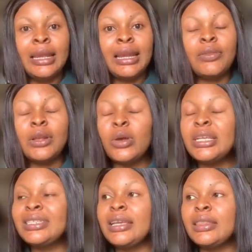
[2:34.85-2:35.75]
Now, the law
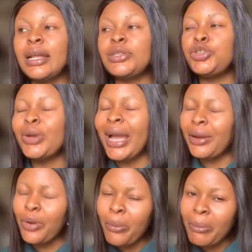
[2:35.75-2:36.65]
is saying that you
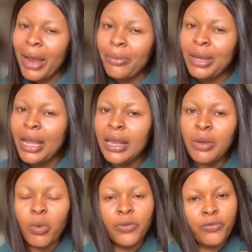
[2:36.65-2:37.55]
cannot marry
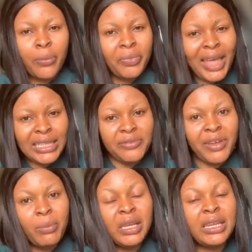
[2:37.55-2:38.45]
anyone from that
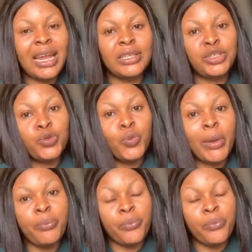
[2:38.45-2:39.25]
family that you were